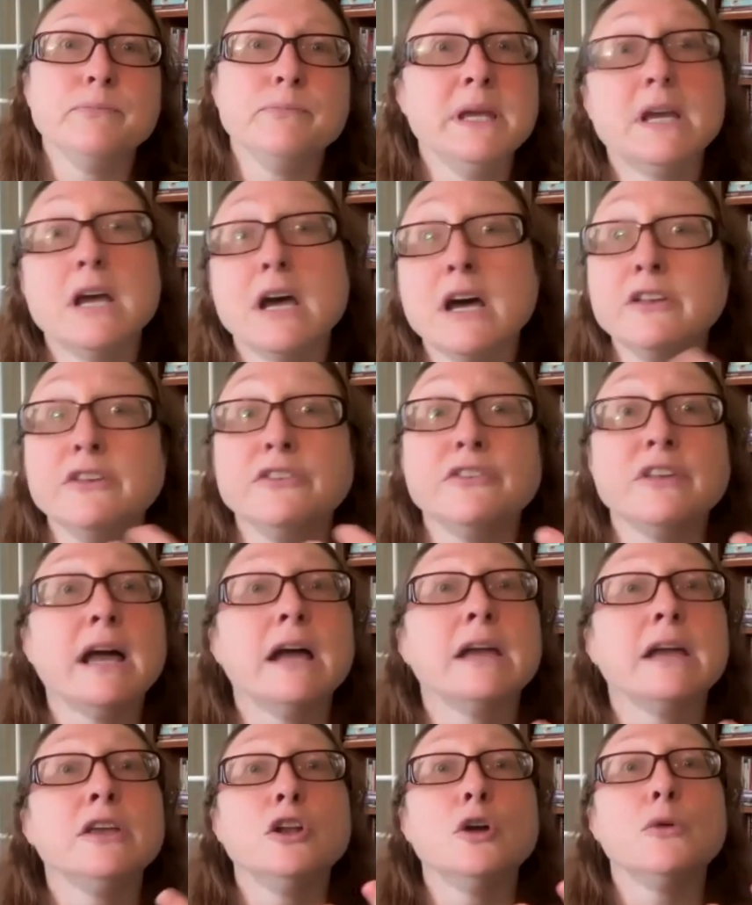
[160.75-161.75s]
because,
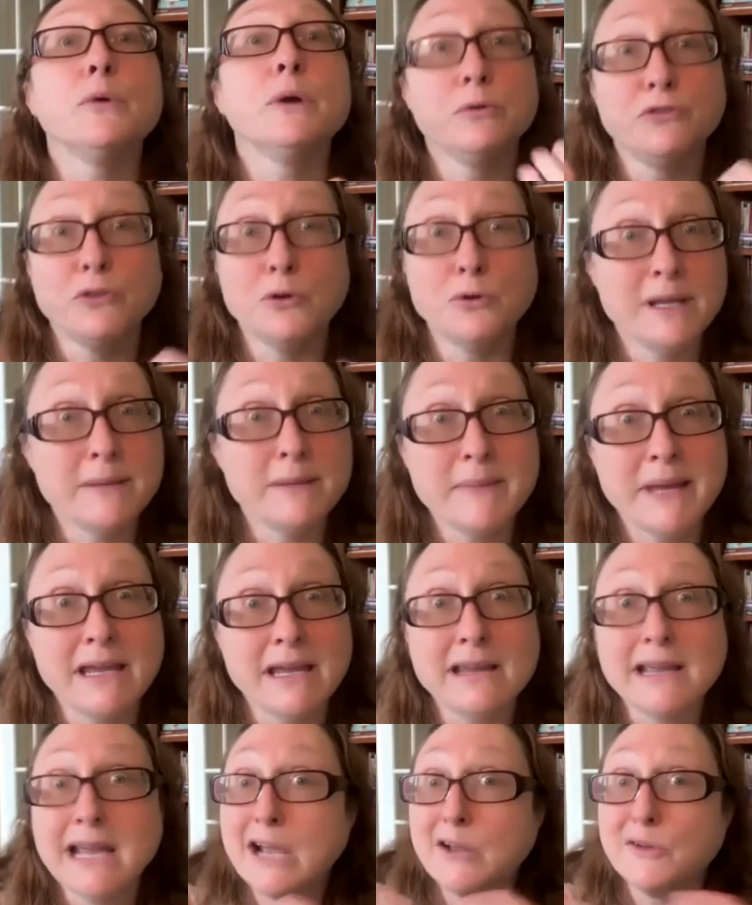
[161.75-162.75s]
it was only
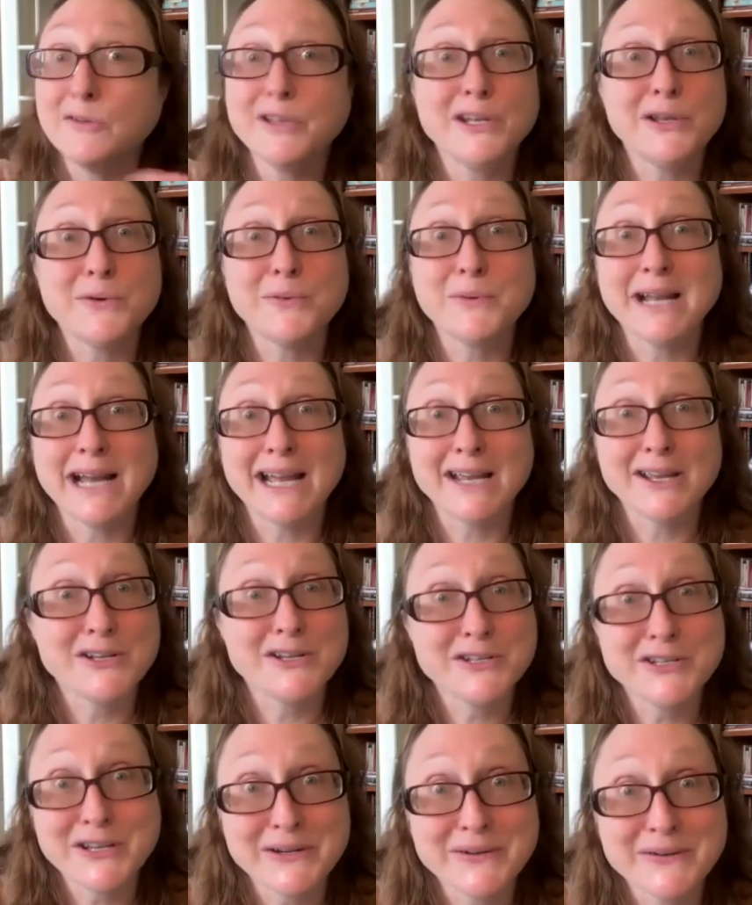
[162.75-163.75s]
me. I only knew what I
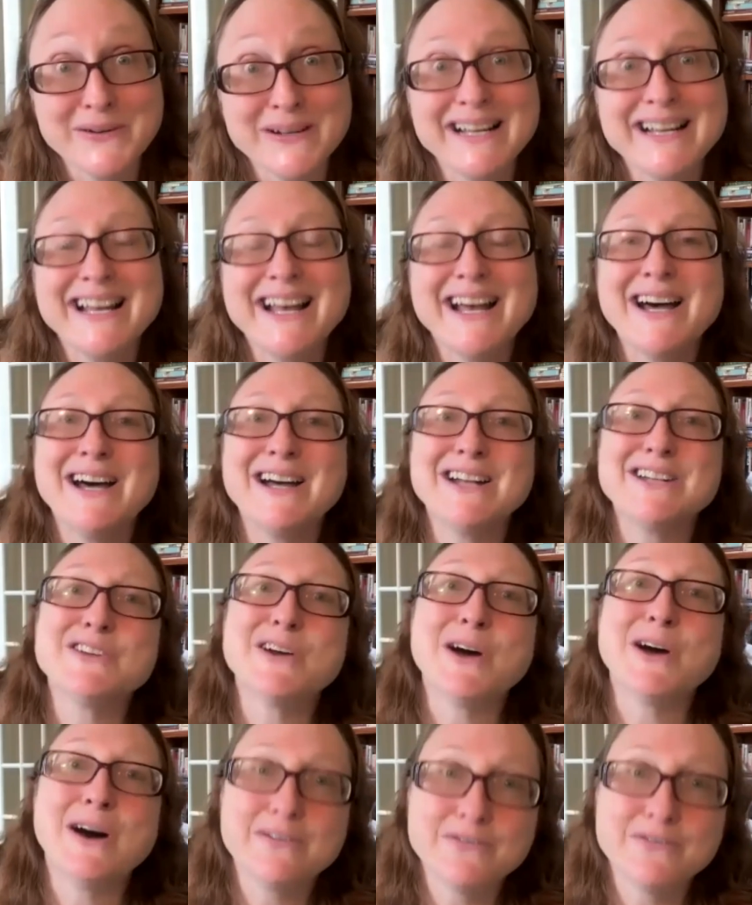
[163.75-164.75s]
could do
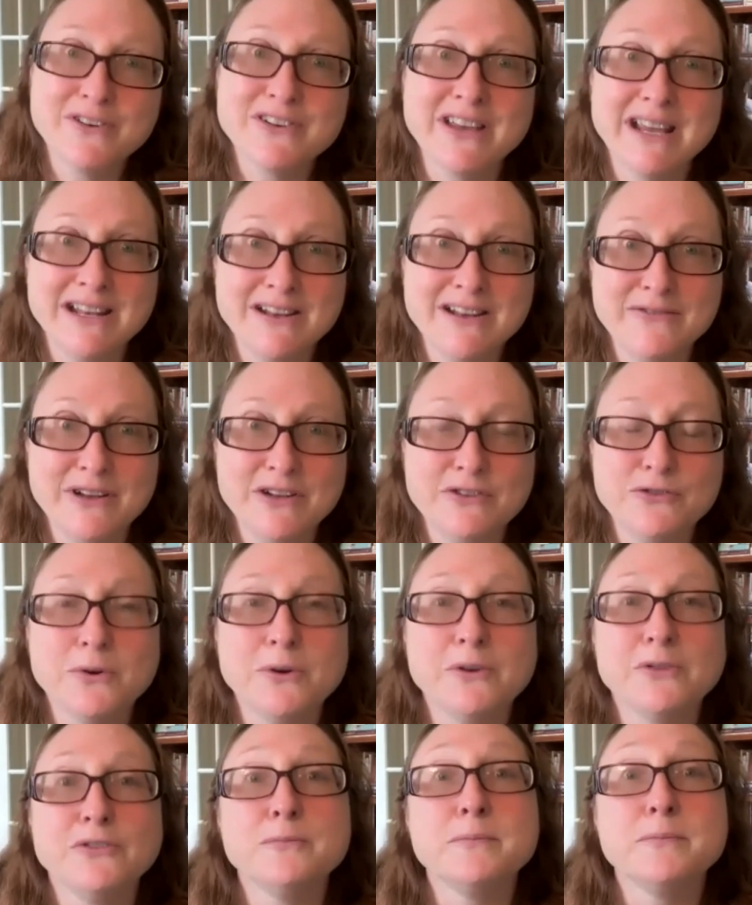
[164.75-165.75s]
to offer to
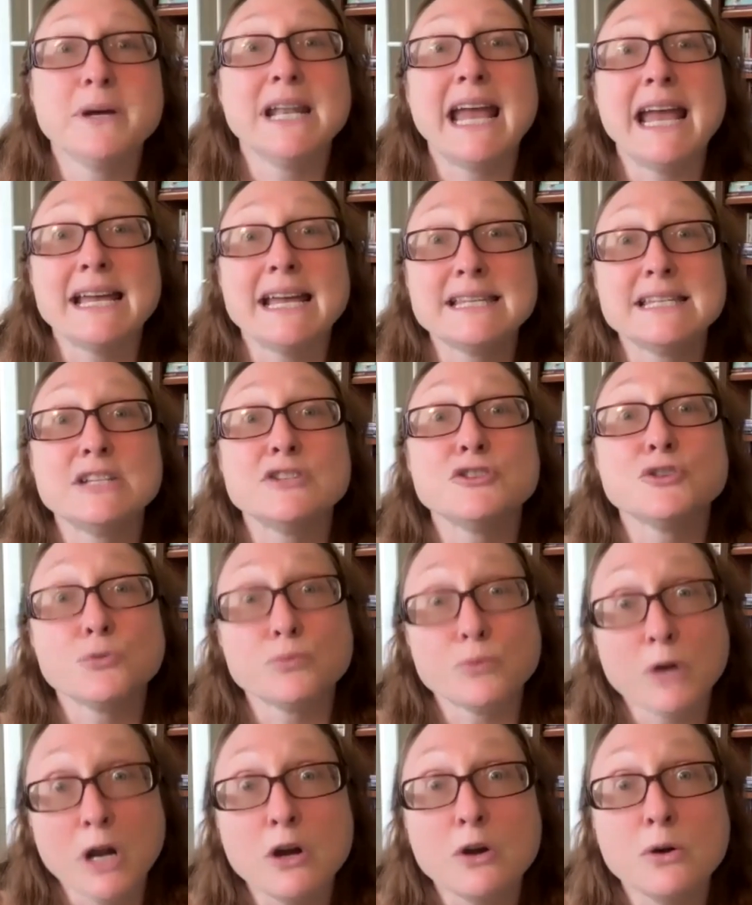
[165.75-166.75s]
individuals. But as it's
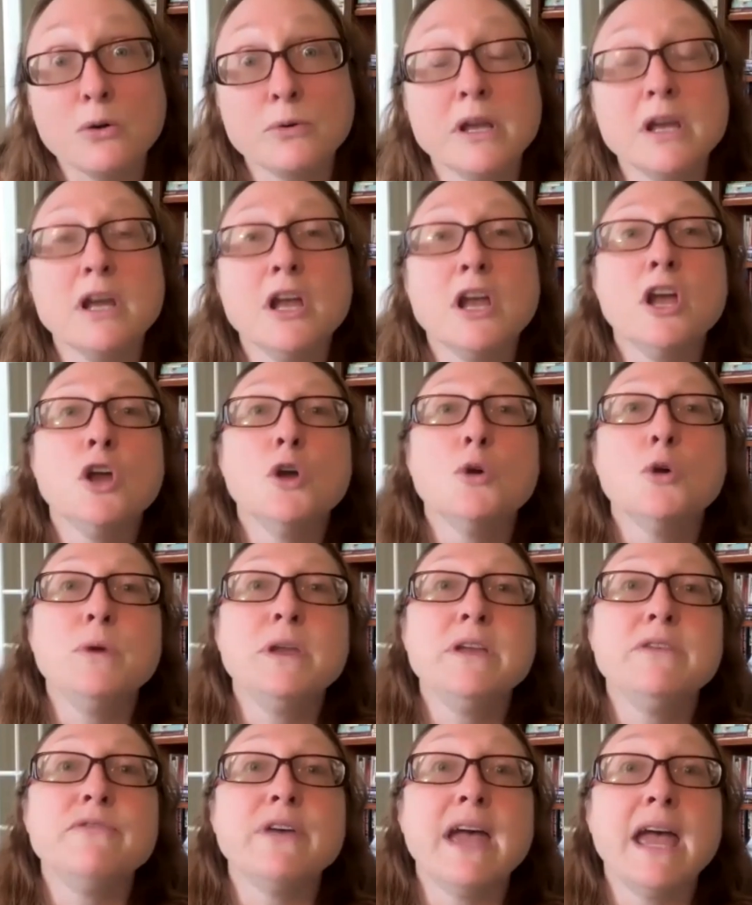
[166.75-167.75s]
grown,
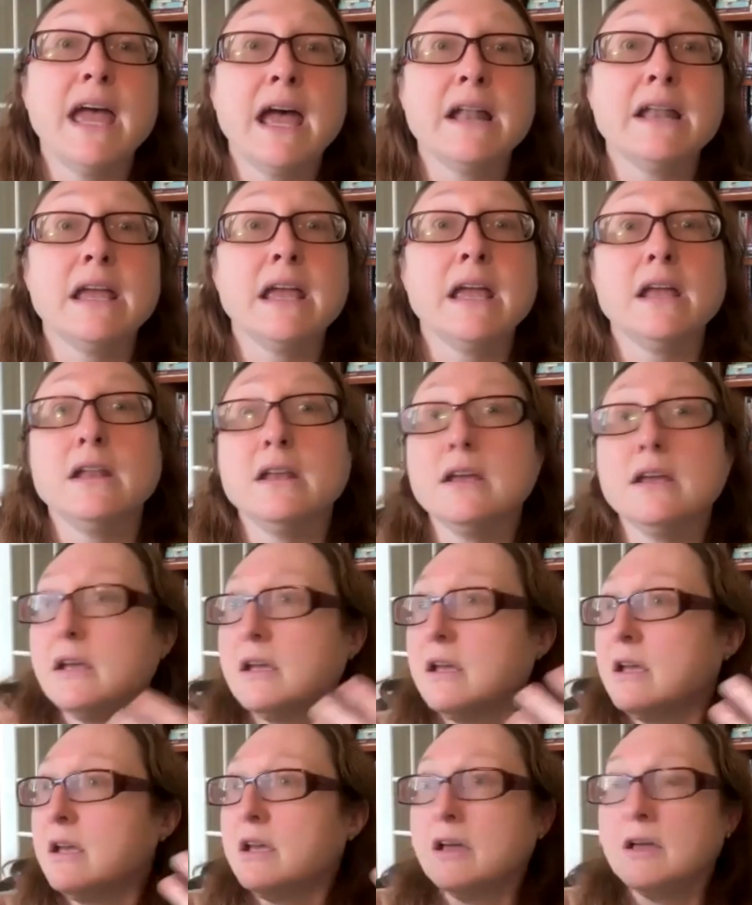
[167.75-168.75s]
we've added
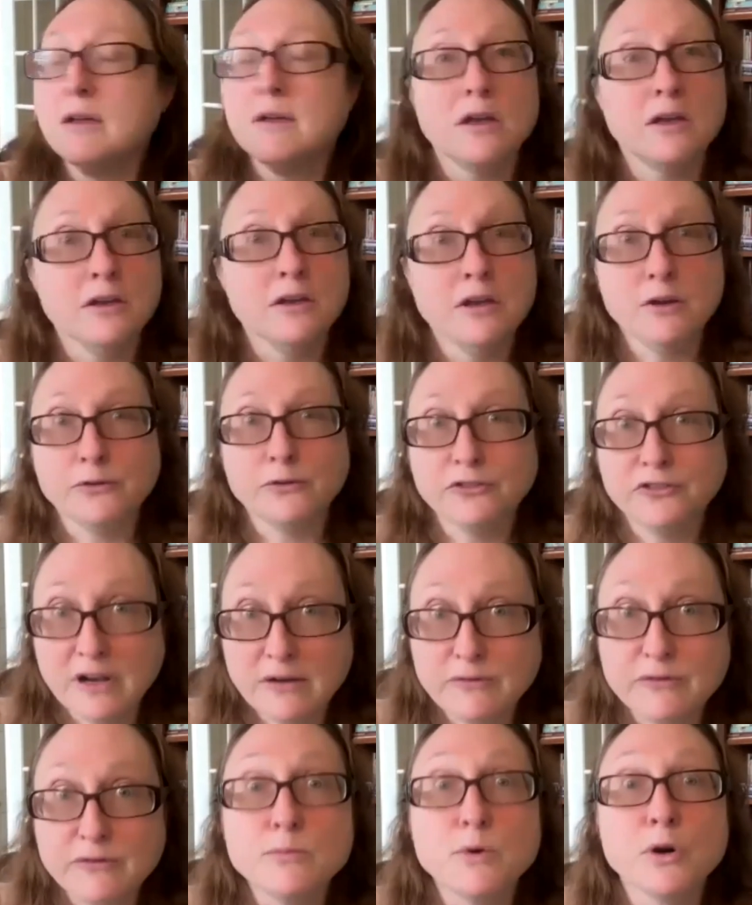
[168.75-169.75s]

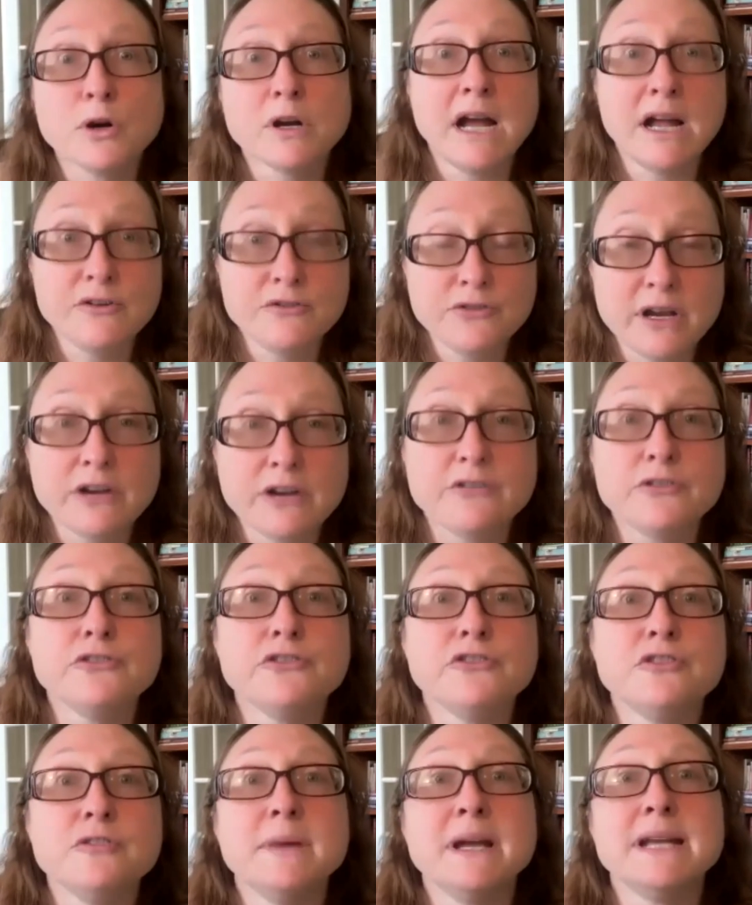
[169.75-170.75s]
several more
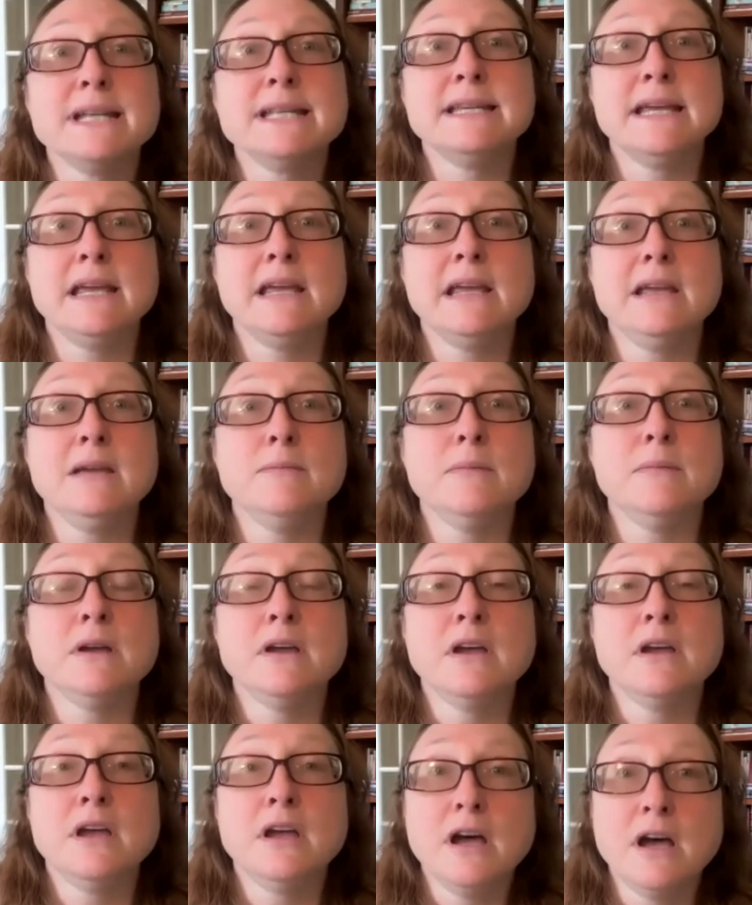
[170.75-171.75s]
contractors to my team,
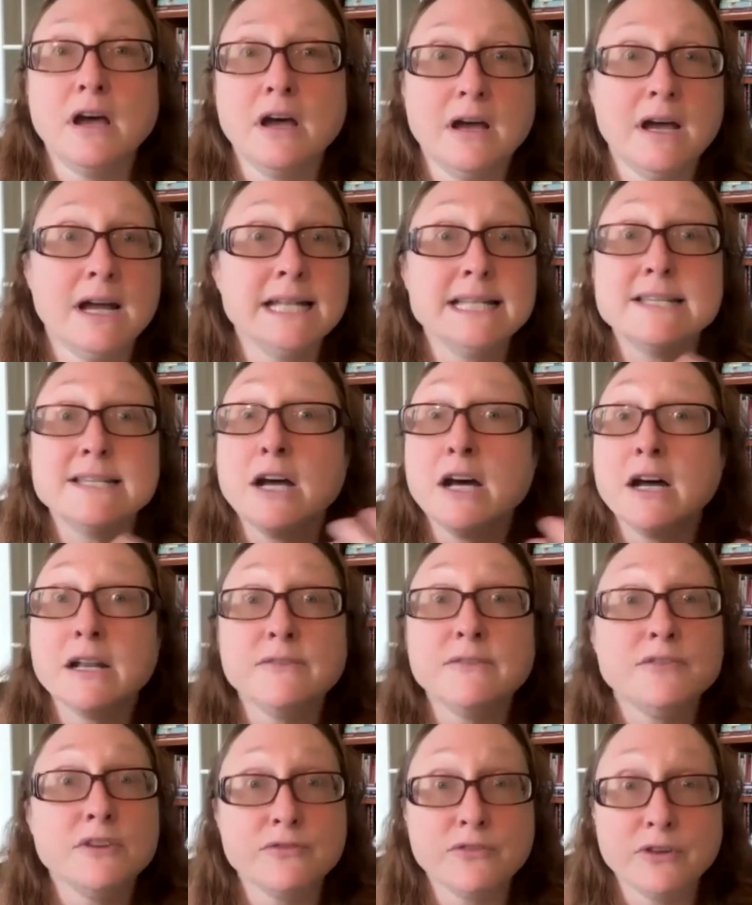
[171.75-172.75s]
a ton
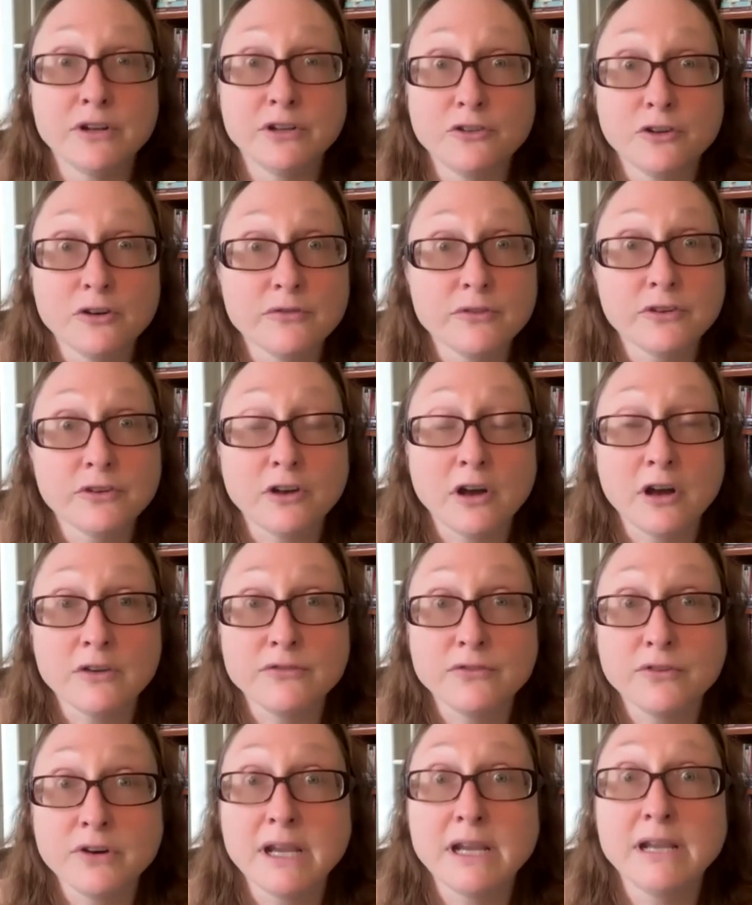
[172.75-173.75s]
of different service
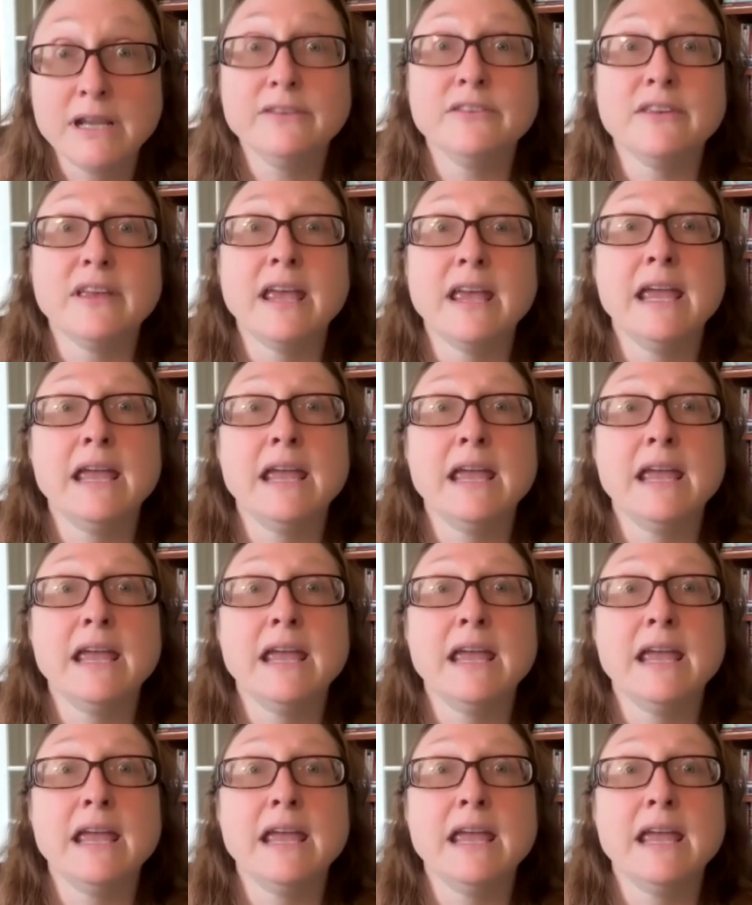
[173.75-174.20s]
offerings.